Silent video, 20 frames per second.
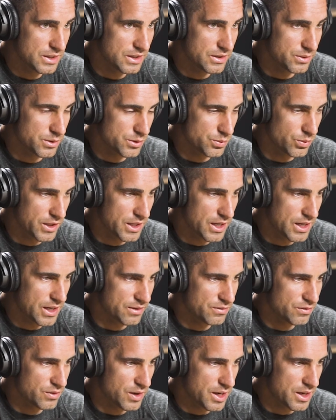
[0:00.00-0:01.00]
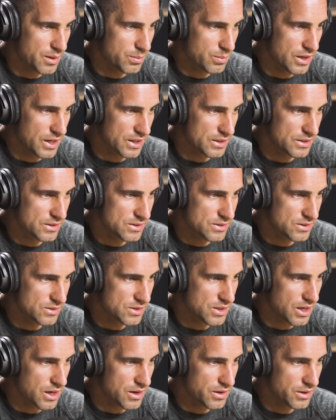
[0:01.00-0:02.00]
It was when they had Friday practice
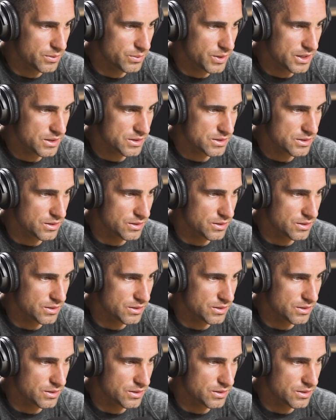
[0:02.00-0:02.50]
and Saturday race.